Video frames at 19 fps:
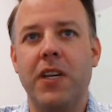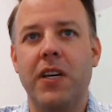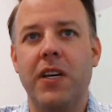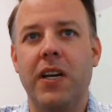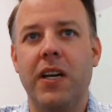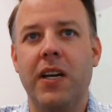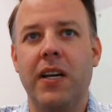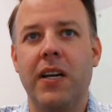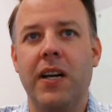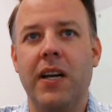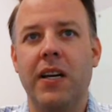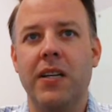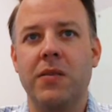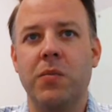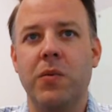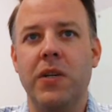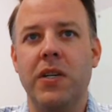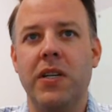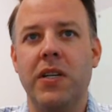And as
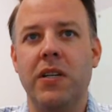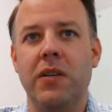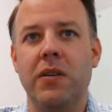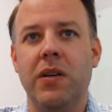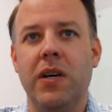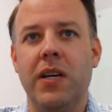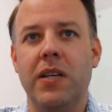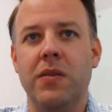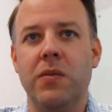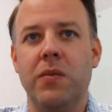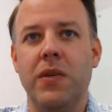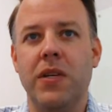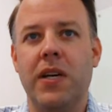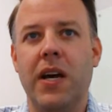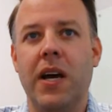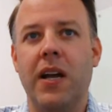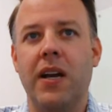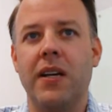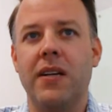we
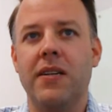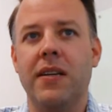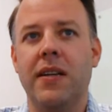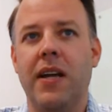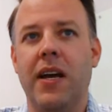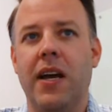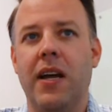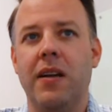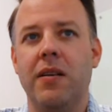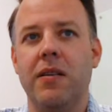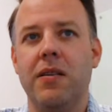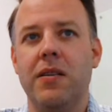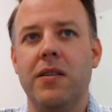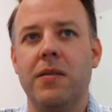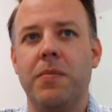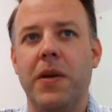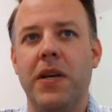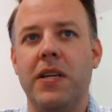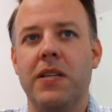got into that
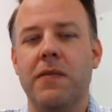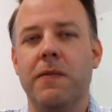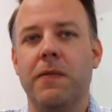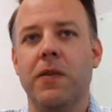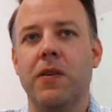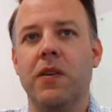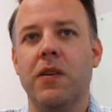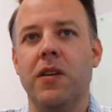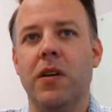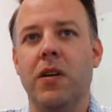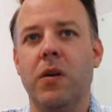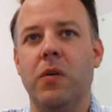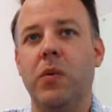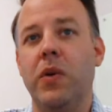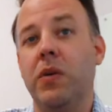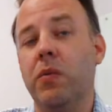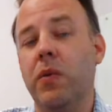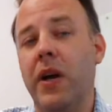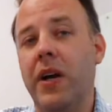space further,
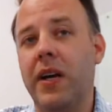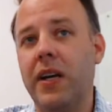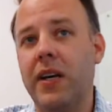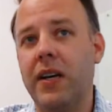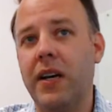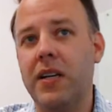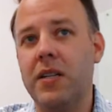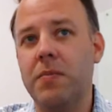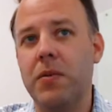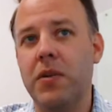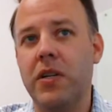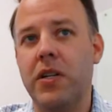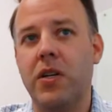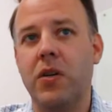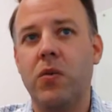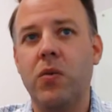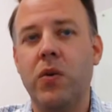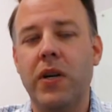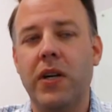we recognized pretty
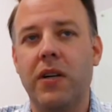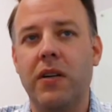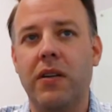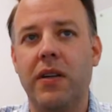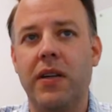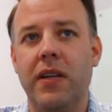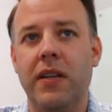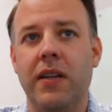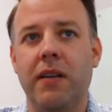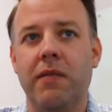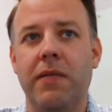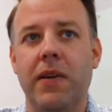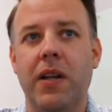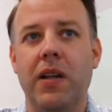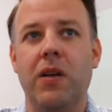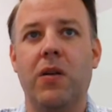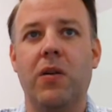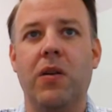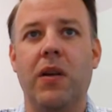quickly that
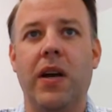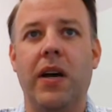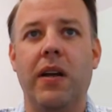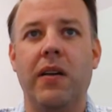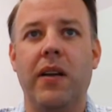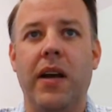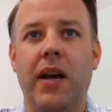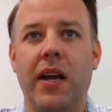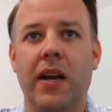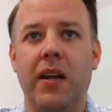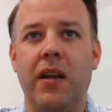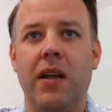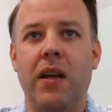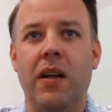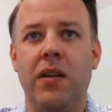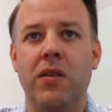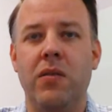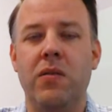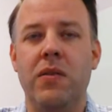VeloCloud had
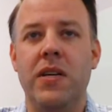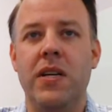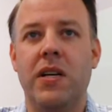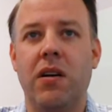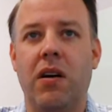a unique